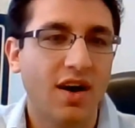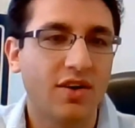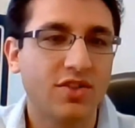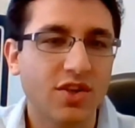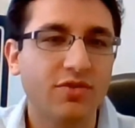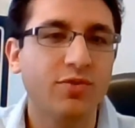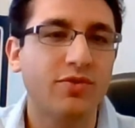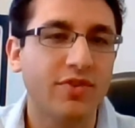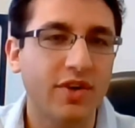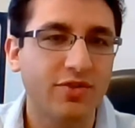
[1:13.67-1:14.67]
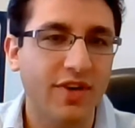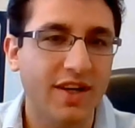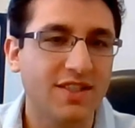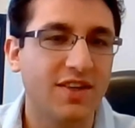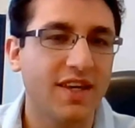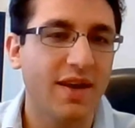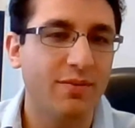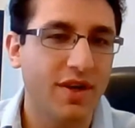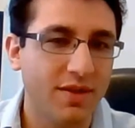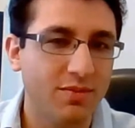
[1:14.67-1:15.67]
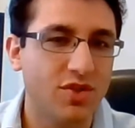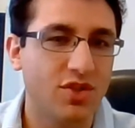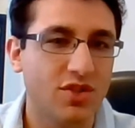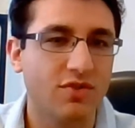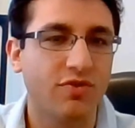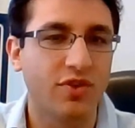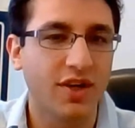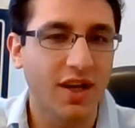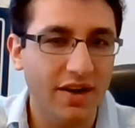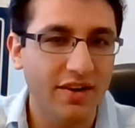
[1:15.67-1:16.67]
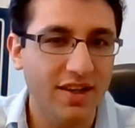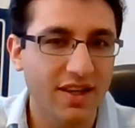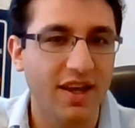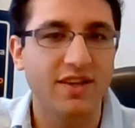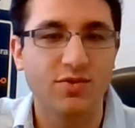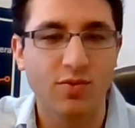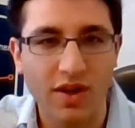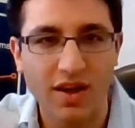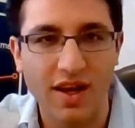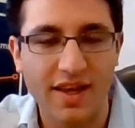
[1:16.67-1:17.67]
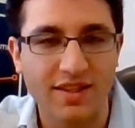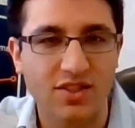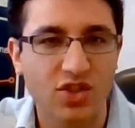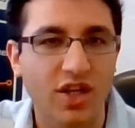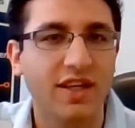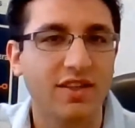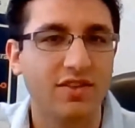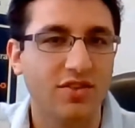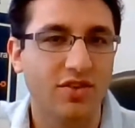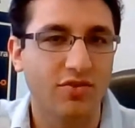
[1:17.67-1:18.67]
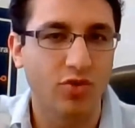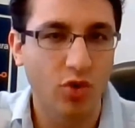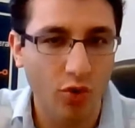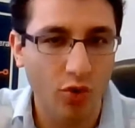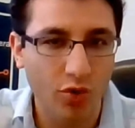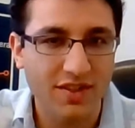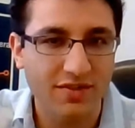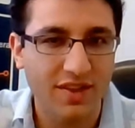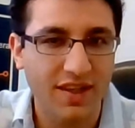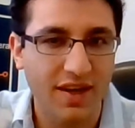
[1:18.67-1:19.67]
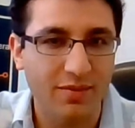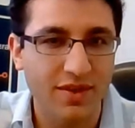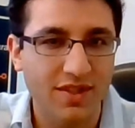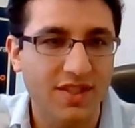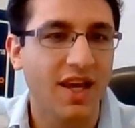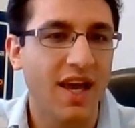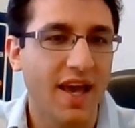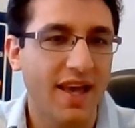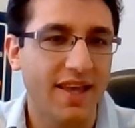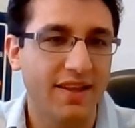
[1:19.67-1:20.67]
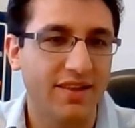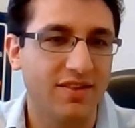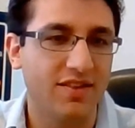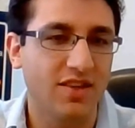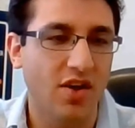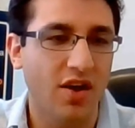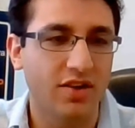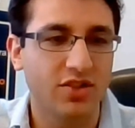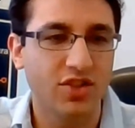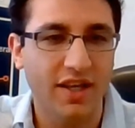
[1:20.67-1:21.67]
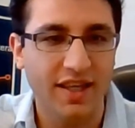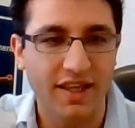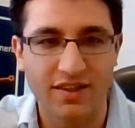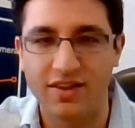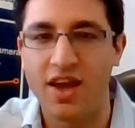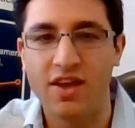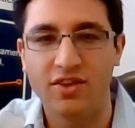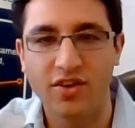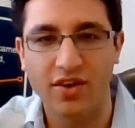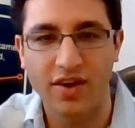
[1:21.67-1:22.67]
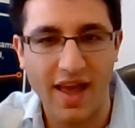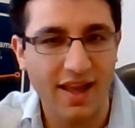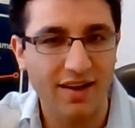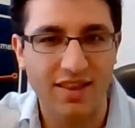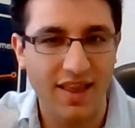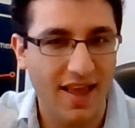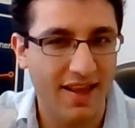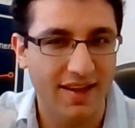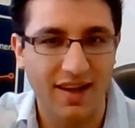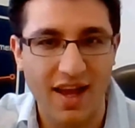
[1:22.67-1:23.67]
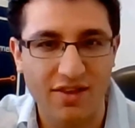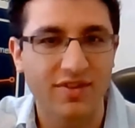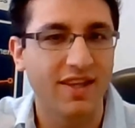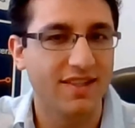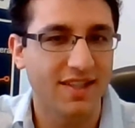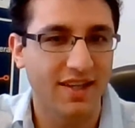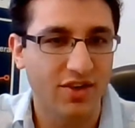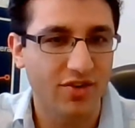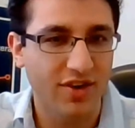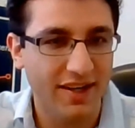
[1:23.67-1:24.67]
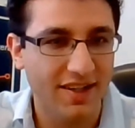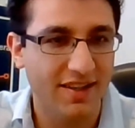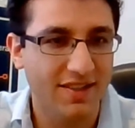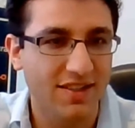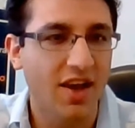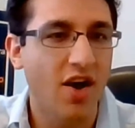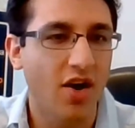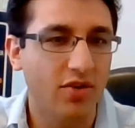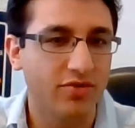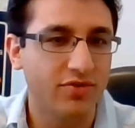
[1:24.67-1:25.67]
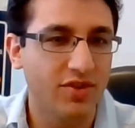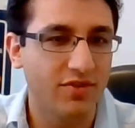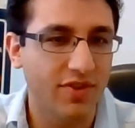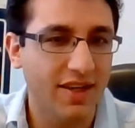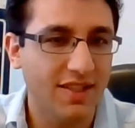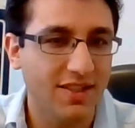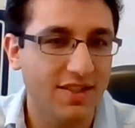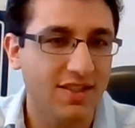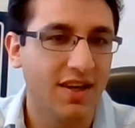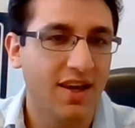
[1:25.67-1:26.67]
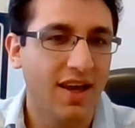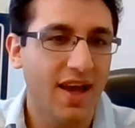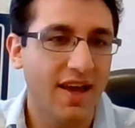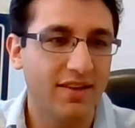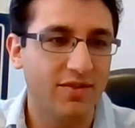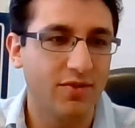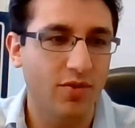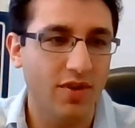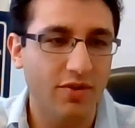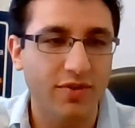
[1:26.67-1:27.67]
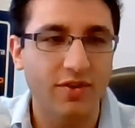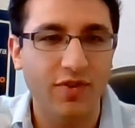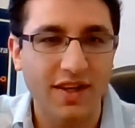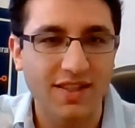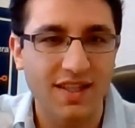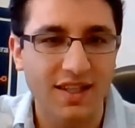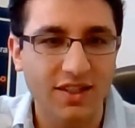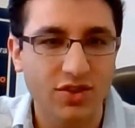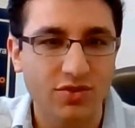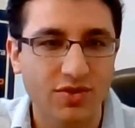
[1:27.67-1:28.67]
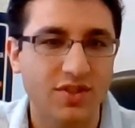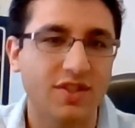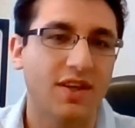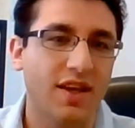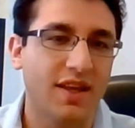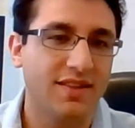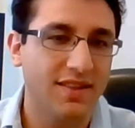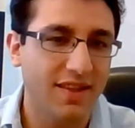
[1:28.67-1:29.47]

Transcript: Our software verifies the camera images for clarity, as well as checking the recordings of the cameras and checking the health and liveness and correctness of the devices. And if it finds any issues, it